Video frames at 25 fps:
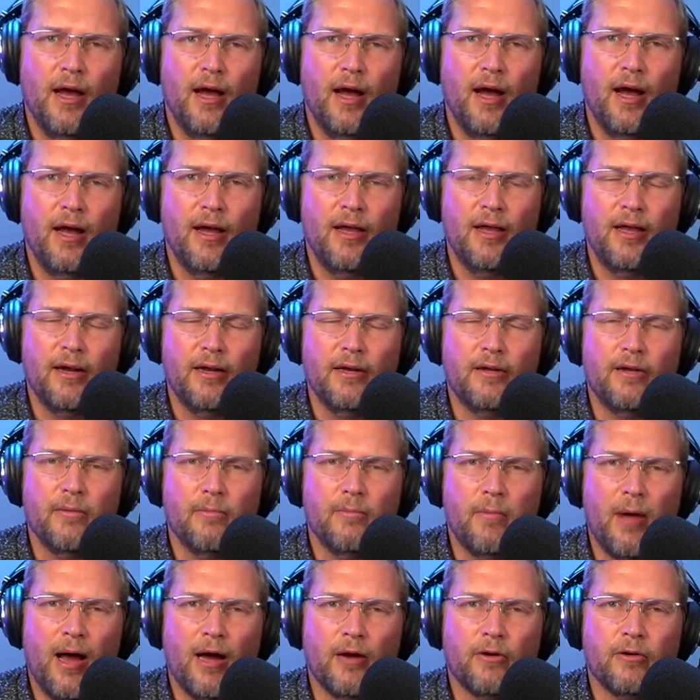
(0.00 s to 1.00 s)
uh, in a
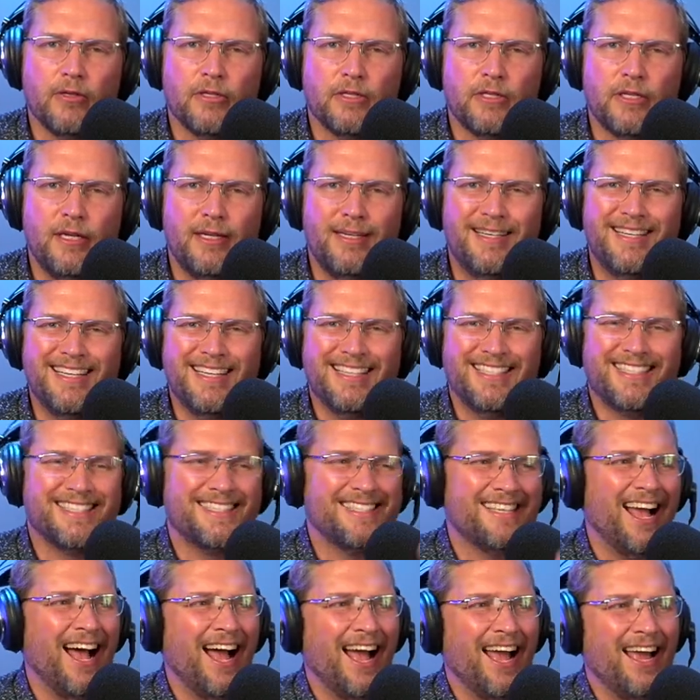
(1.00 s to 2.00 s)
democracy
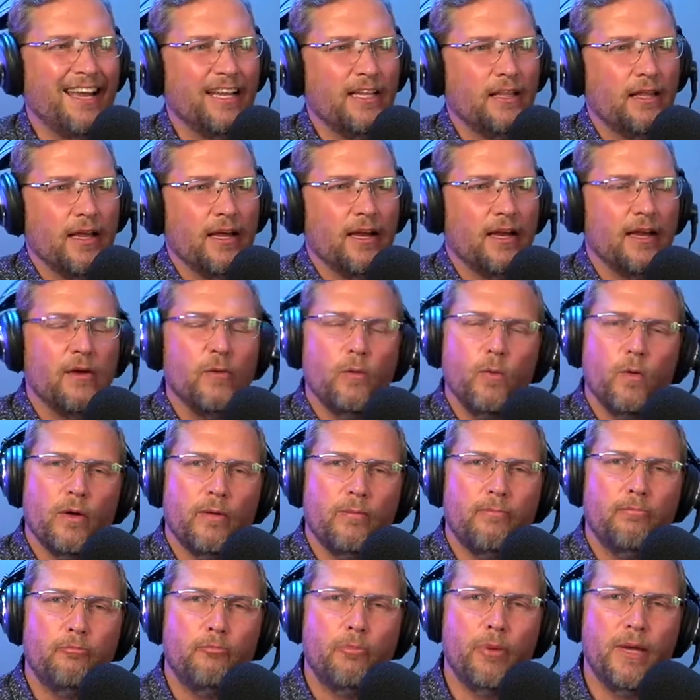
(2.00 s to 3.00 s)
decide that it
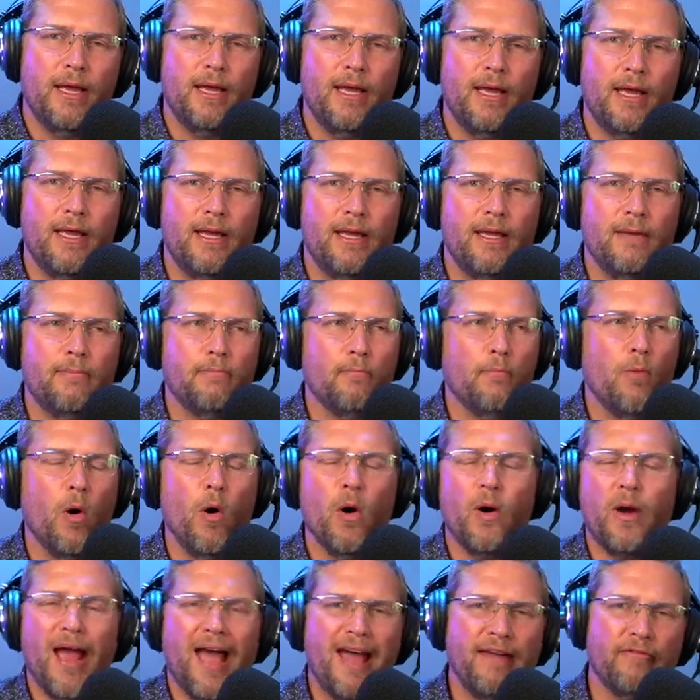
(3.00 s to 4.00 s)
would be
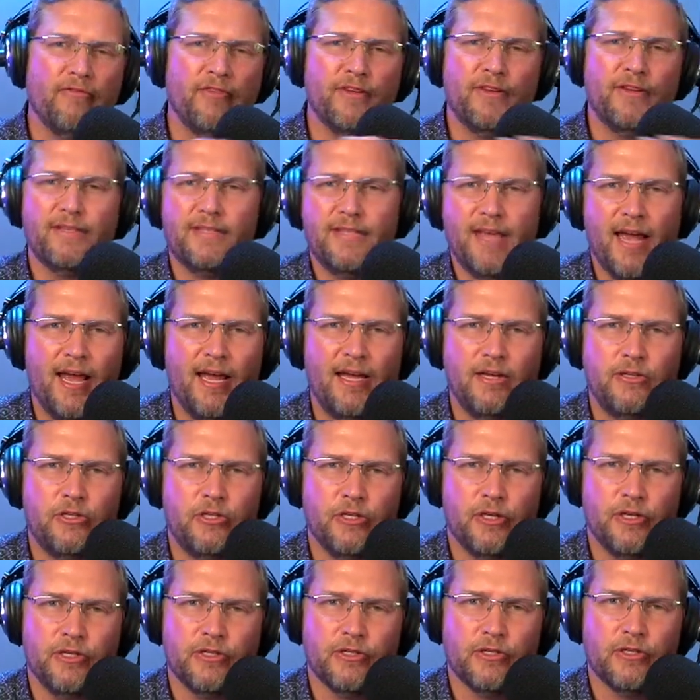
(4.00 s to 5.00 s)
more
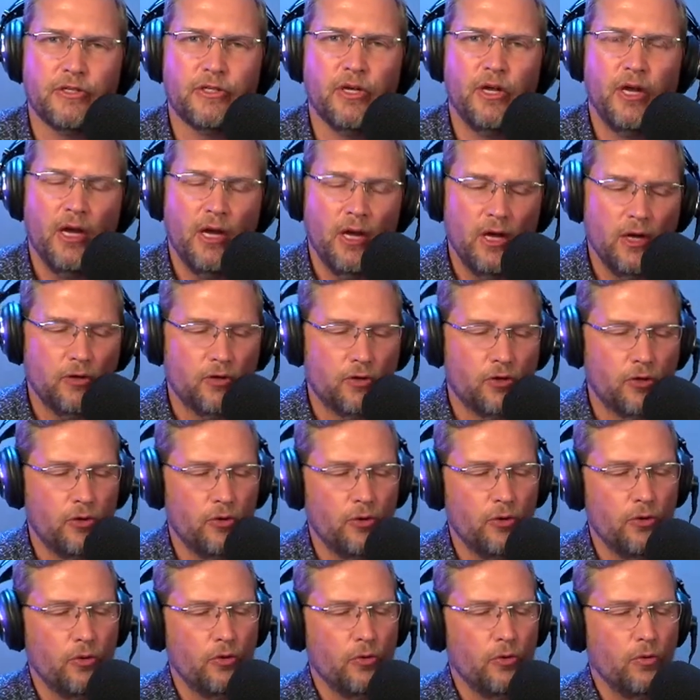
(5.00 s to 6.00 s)
advantageous
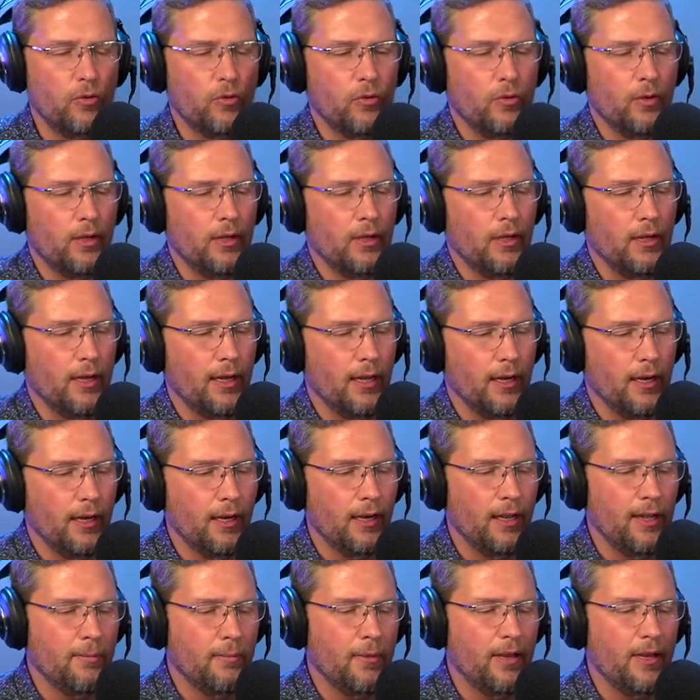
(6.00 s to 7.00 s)
to
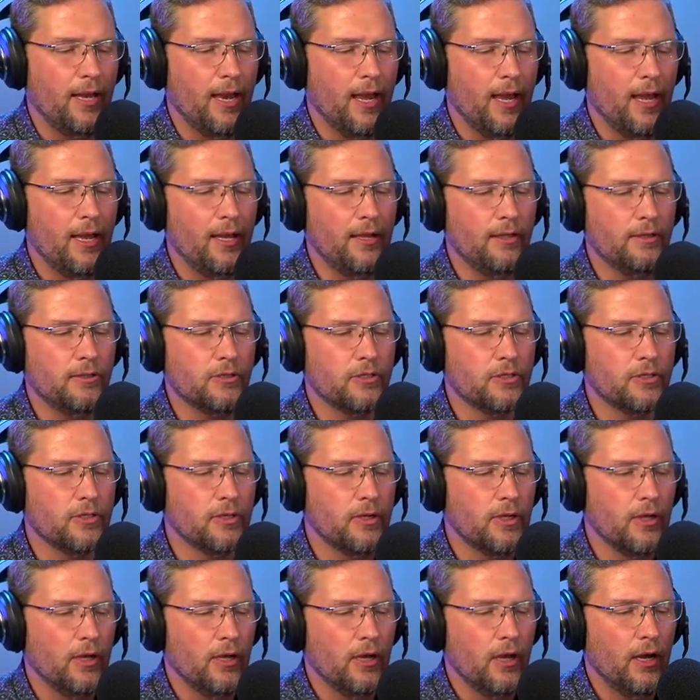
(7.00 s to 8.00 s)
eliminate
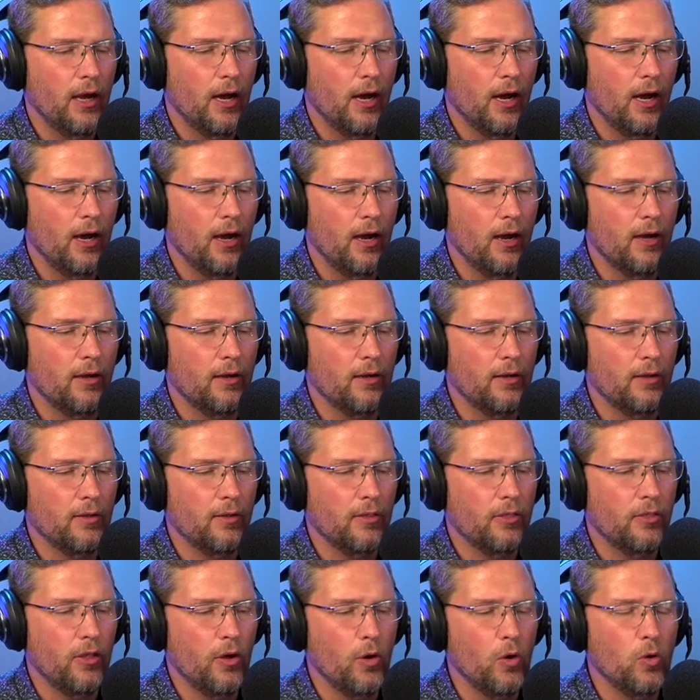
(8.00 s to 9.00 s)
uh,
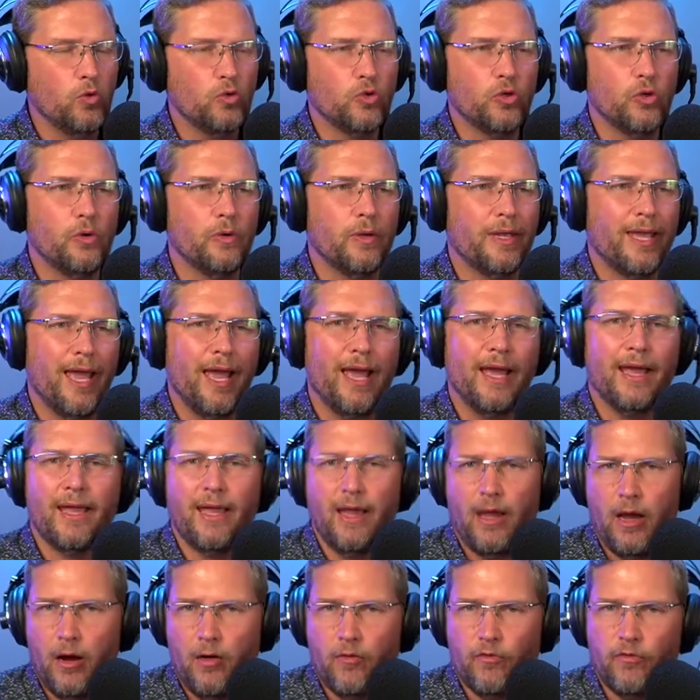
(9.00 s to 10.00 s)
those who can't
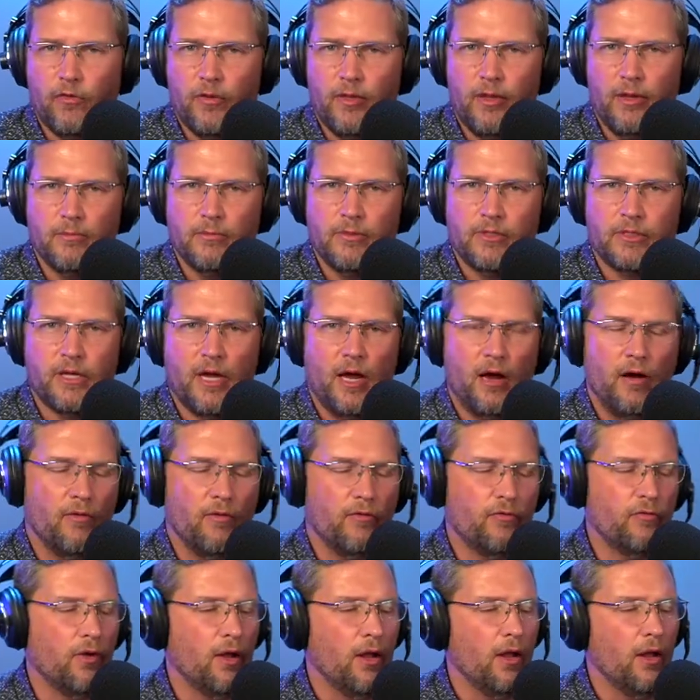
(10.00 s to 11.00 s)
care for
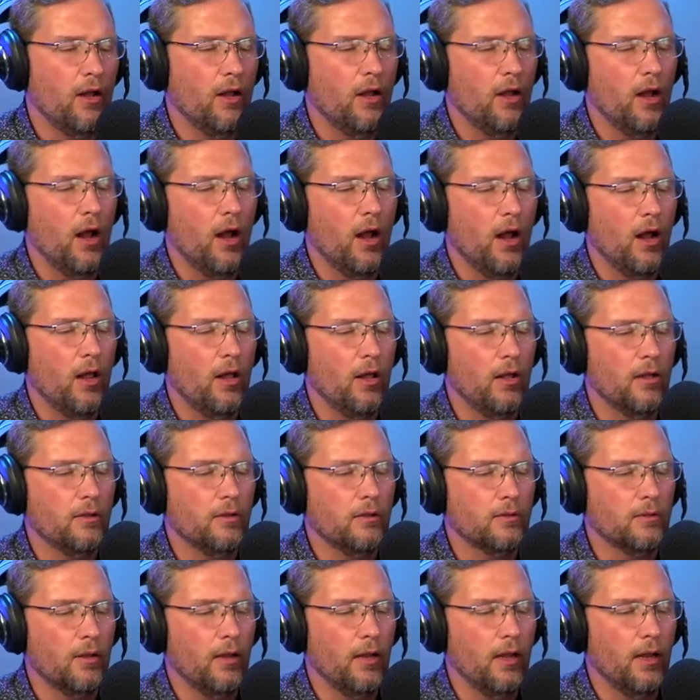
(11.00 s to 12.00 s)
themselves,
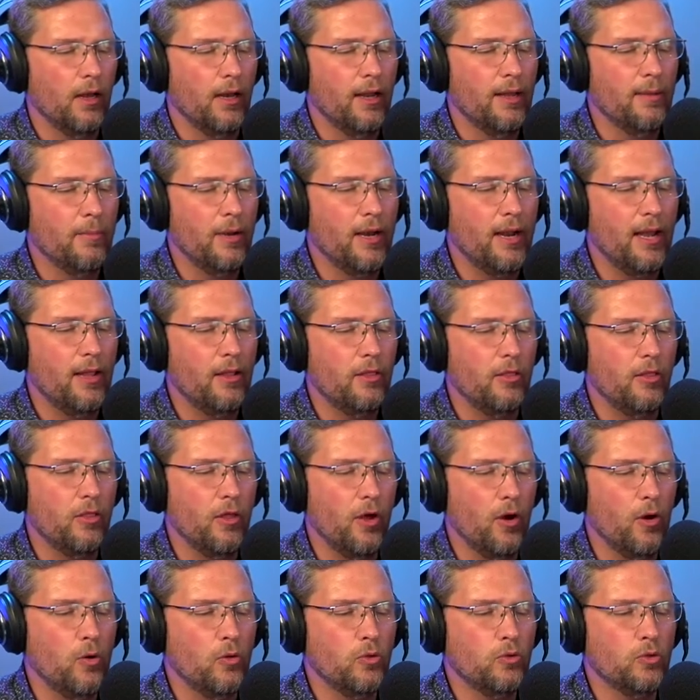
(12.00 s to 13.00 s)
uh, eliminate
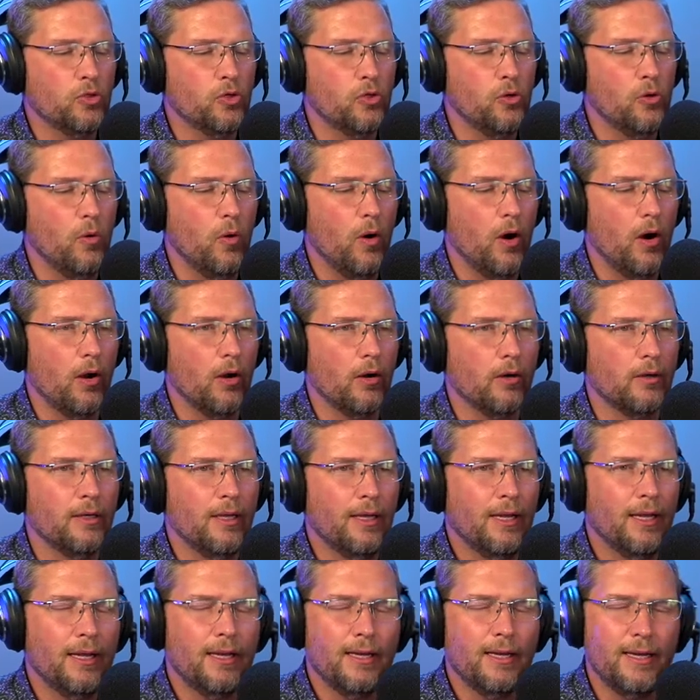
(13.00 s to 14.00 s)
those who are
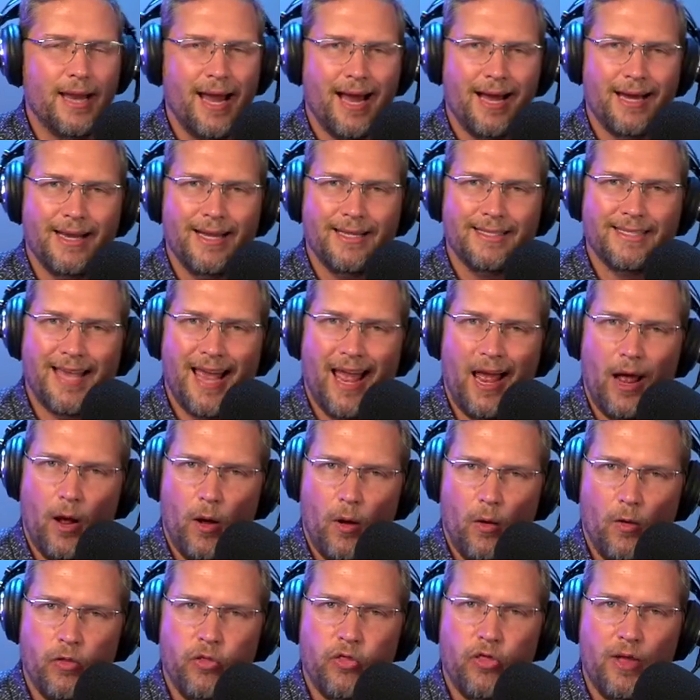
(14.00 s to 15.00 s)
not as
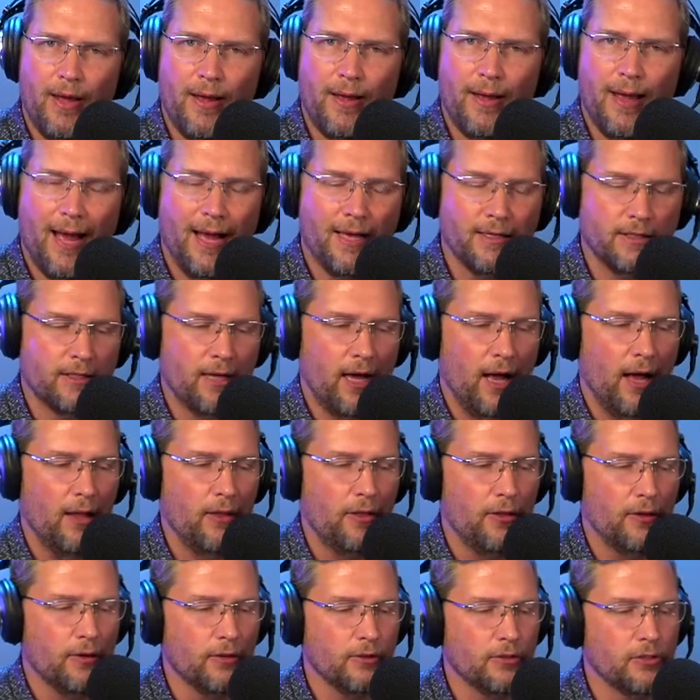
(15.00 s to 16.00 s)
healthy as
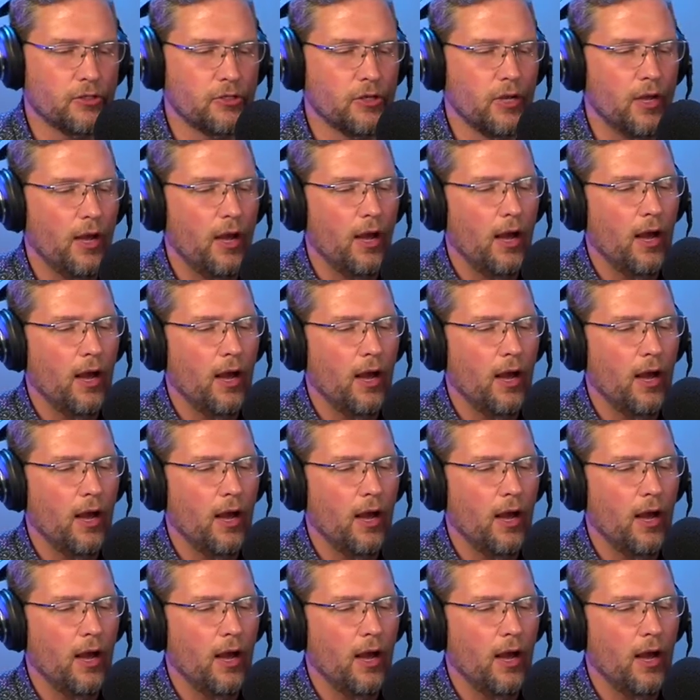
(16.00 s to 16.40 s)
others,